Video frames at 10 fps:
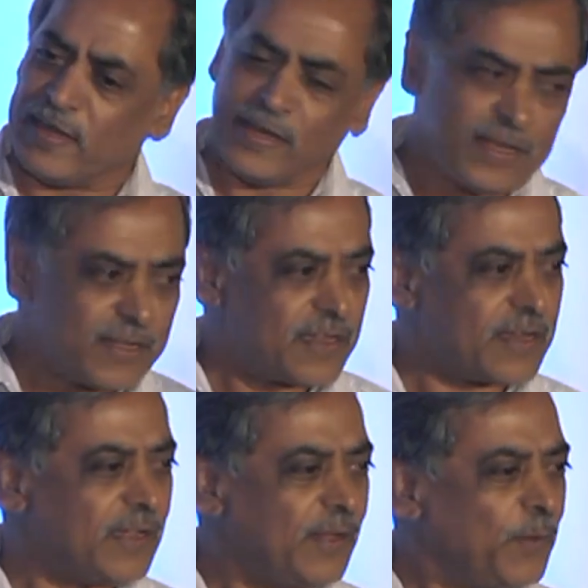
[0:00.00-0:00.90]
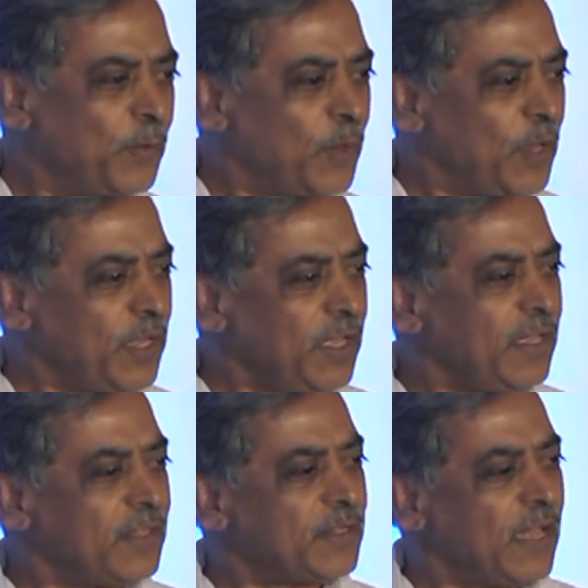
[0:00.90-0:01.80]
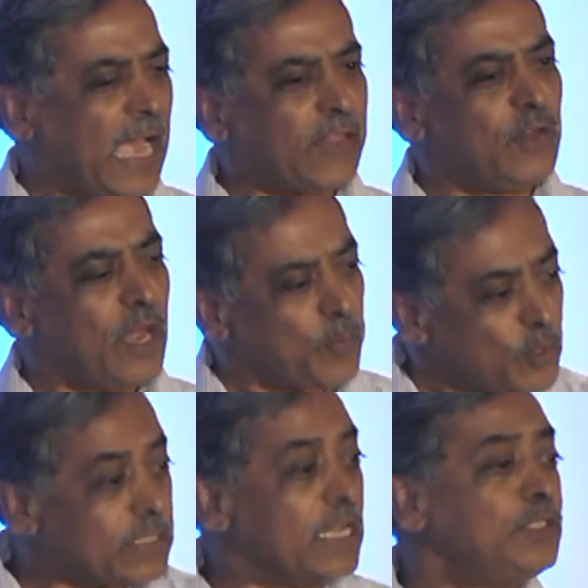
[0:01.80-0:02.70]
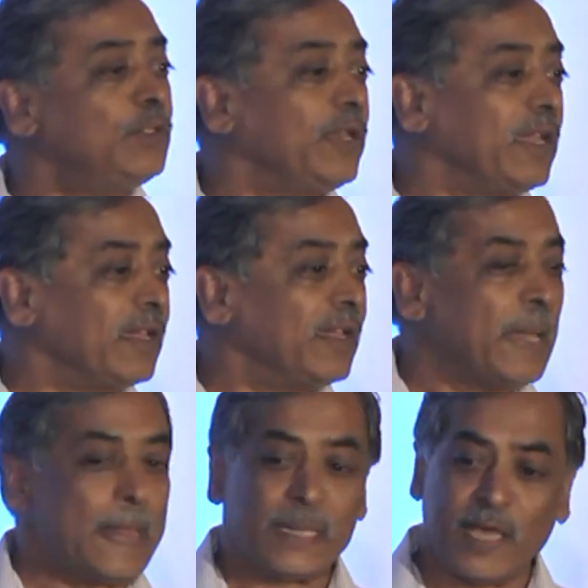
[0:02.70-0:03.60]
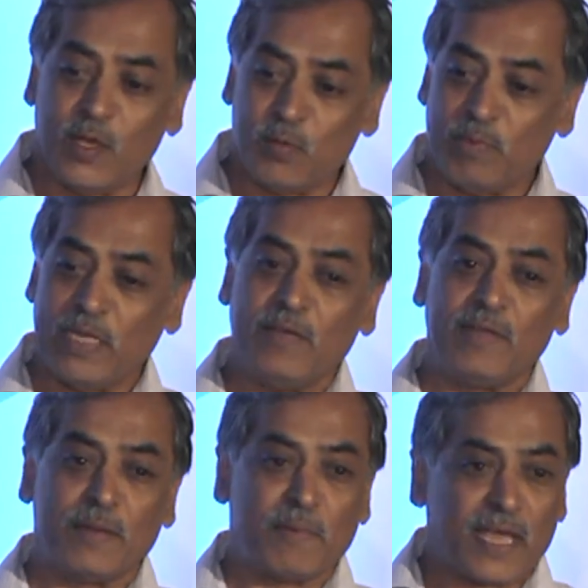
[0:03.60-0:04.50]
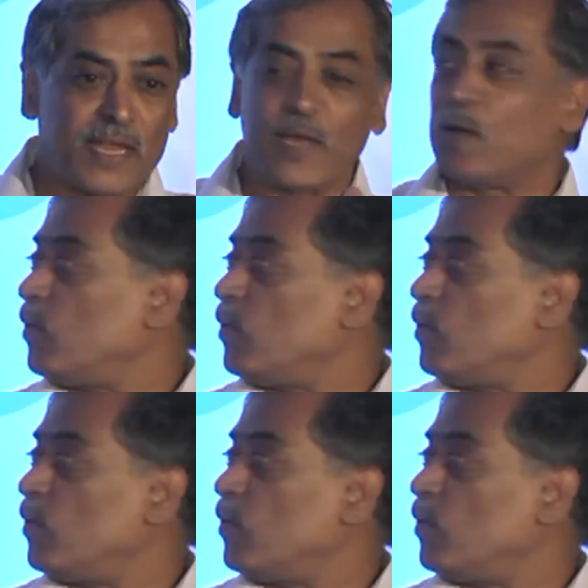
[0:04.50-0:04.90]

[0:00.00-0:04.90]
any year, actually up to century. Can you believe in a mechanical